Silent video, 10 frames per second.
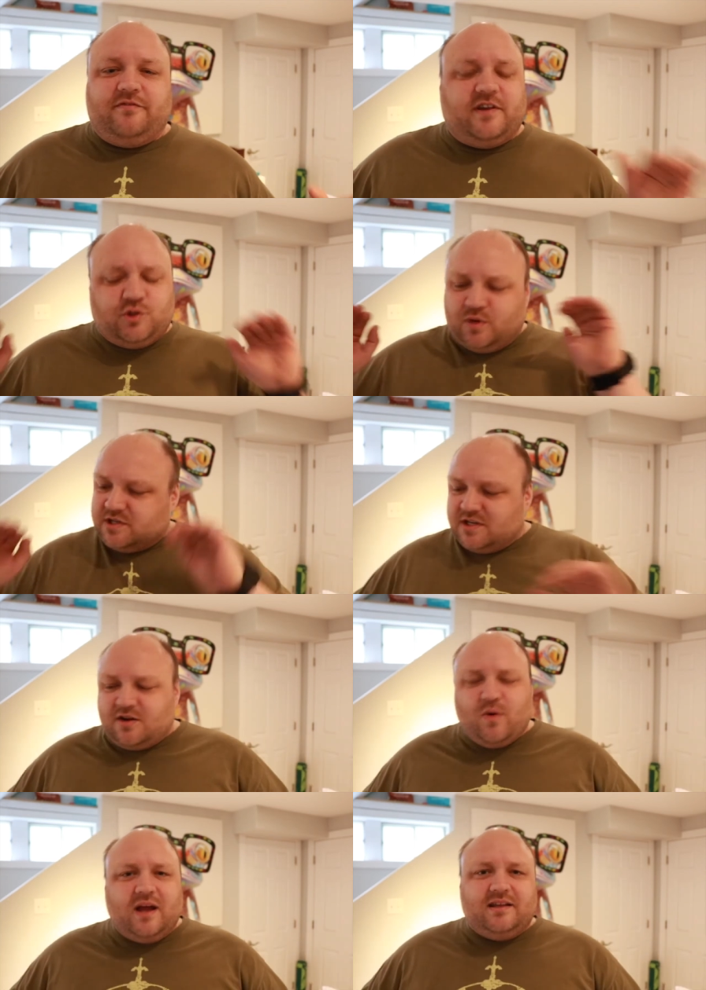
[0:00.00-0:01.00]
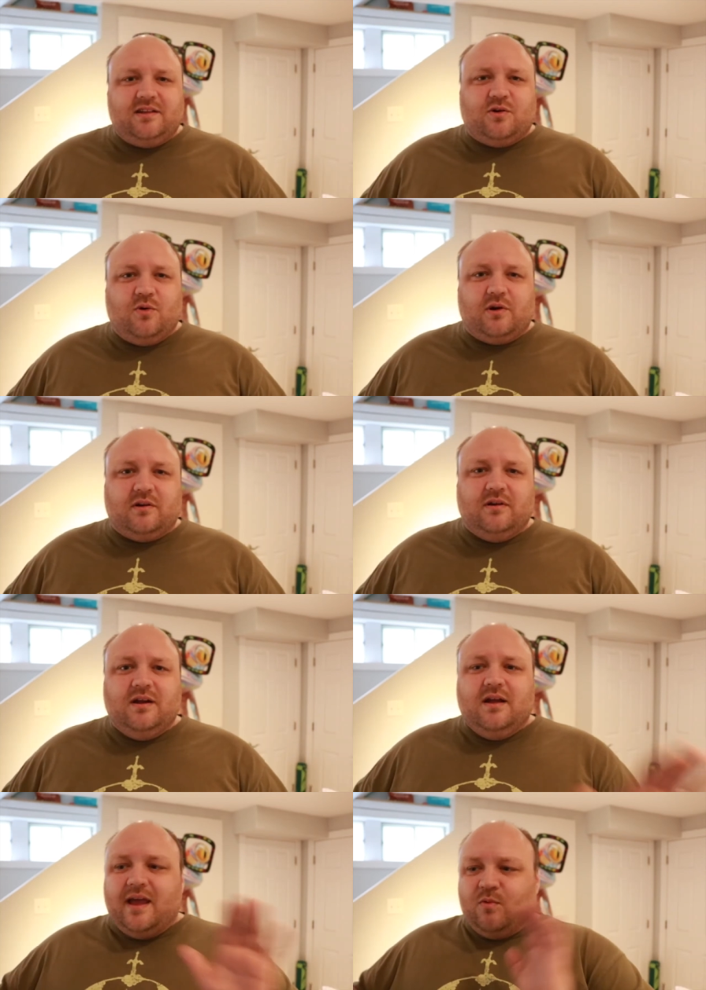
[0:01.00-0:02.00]
I just want to sit quietly in the corner
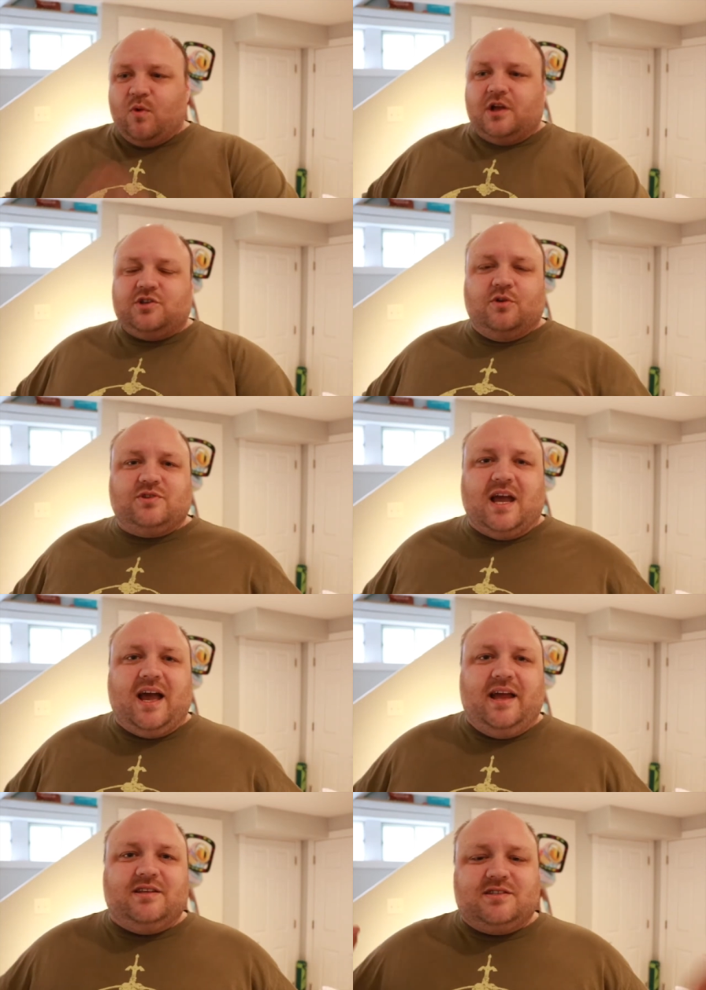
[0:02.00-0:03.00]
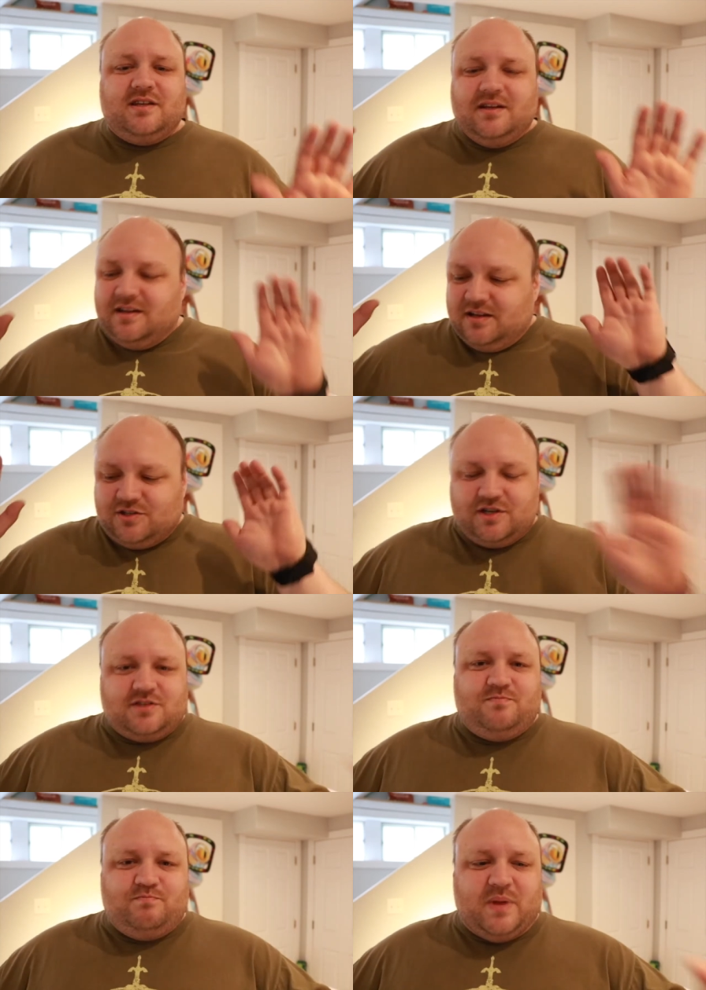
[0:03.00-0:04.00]
and watch those guys
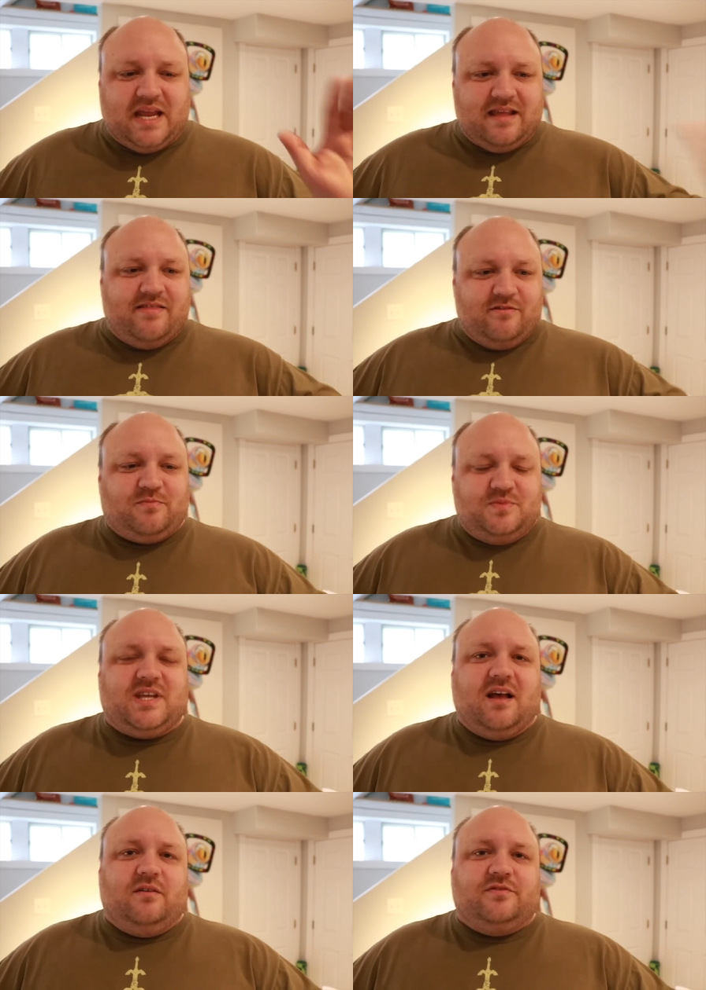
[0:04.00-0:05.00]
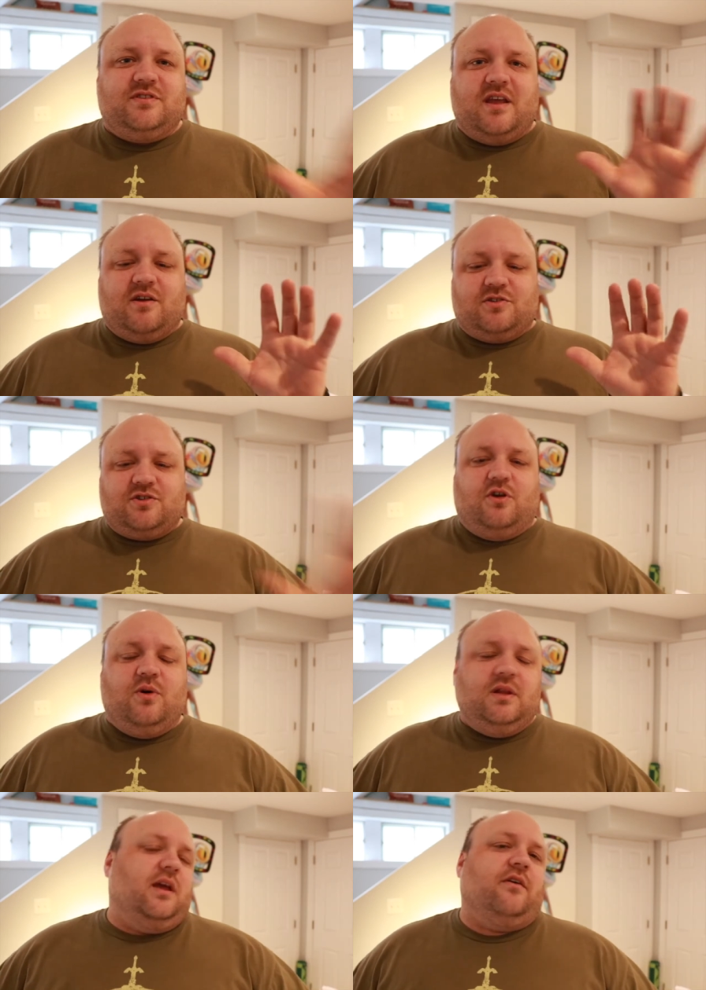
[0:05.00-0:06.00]
just be themselves. They're so
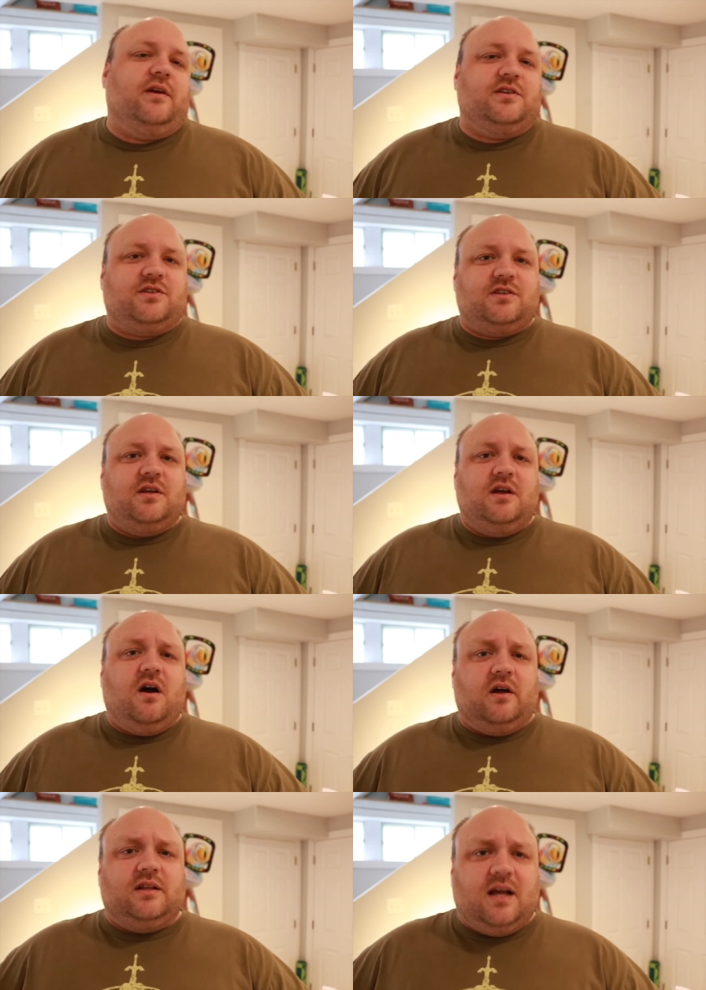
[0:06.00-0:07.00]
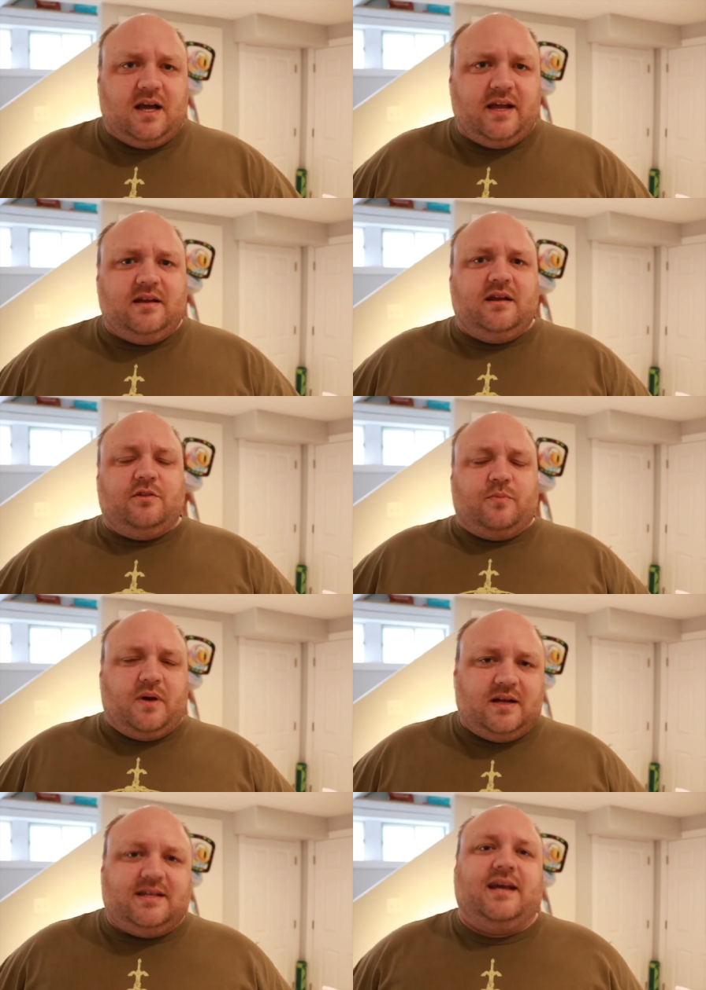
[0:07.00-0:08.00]
hilarious online, on their
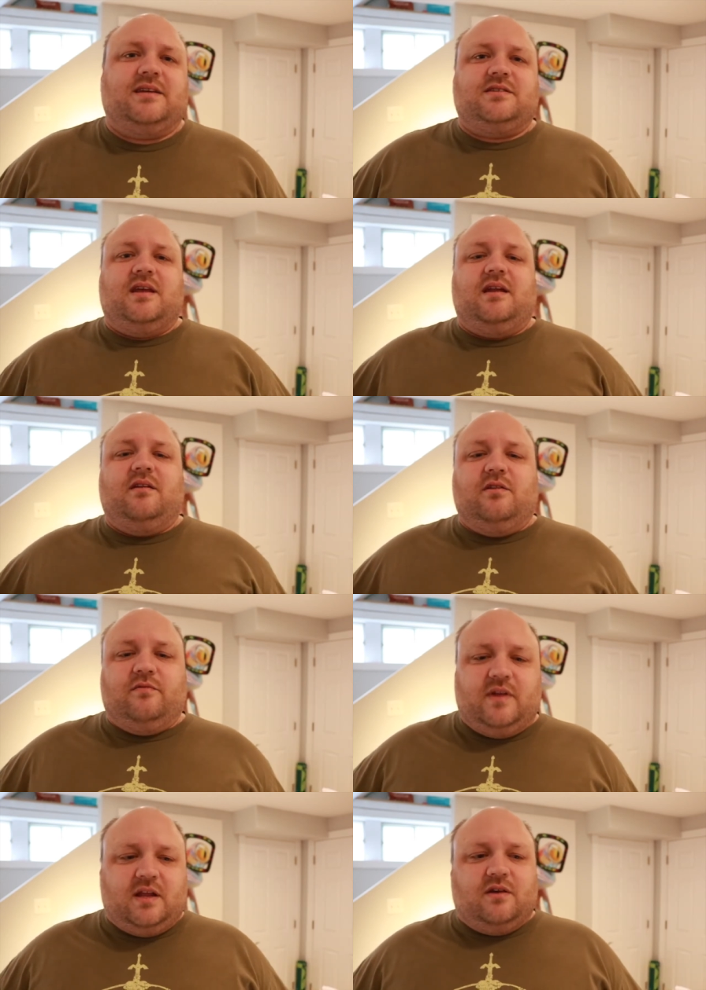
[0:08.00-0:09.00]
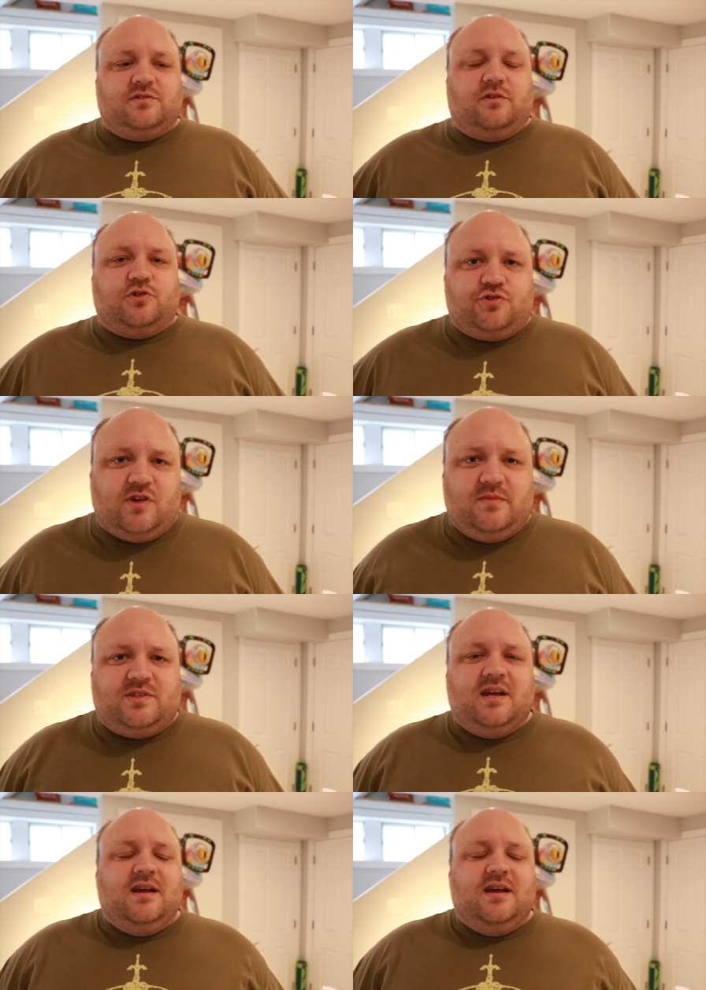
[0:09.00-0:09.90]
podcast, and in their videos, on their streams.